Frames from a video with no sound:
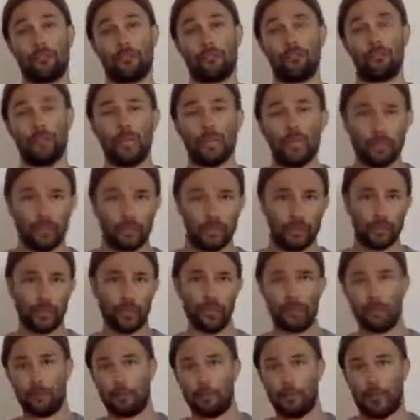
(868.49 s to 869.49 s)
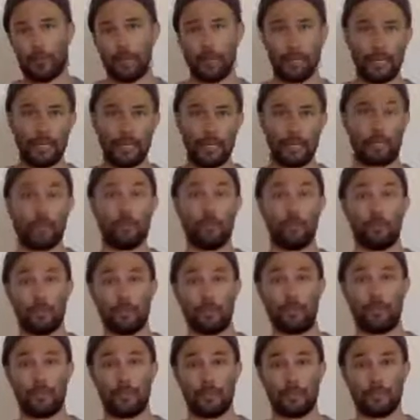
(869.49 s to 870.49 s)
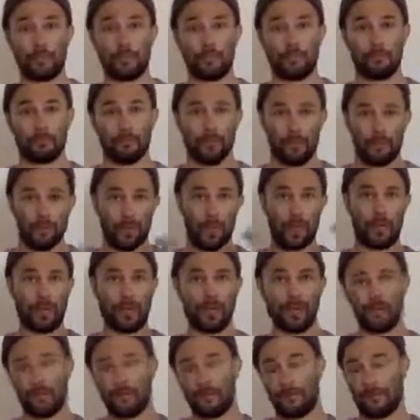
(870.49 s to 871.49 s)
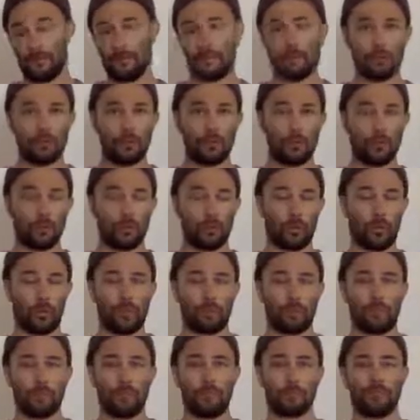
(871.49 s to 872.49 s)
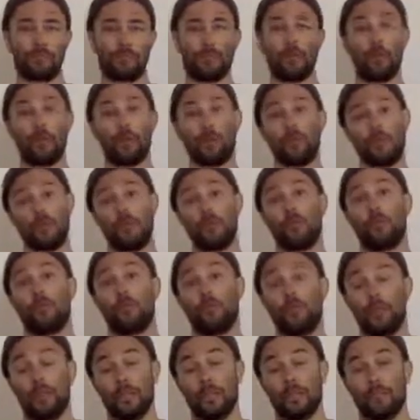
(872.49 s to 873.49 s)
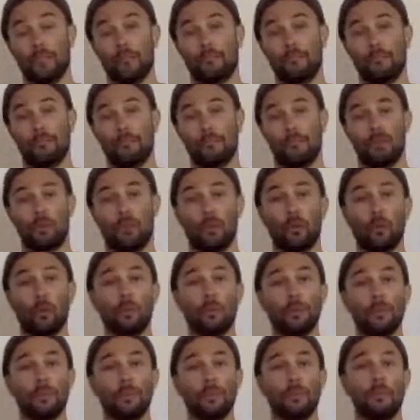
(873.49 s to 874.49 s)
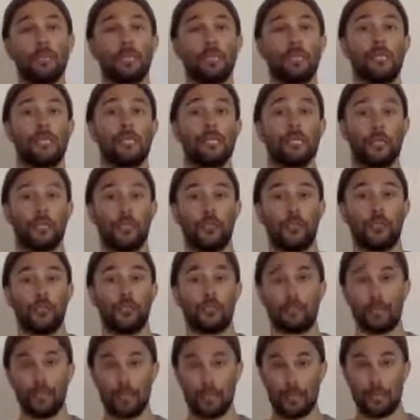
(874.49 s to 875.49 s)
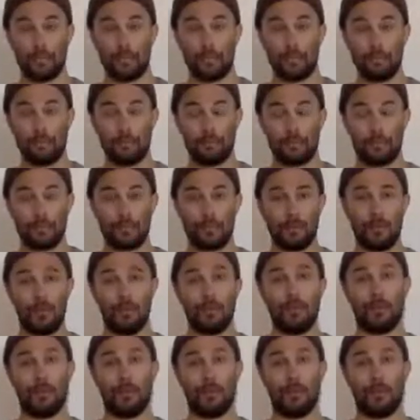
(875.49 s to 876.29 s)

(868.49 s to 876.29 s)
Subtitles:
We look at the body as an organism. The body is a physical organism, but what is an organism? An organism is a collection of systems.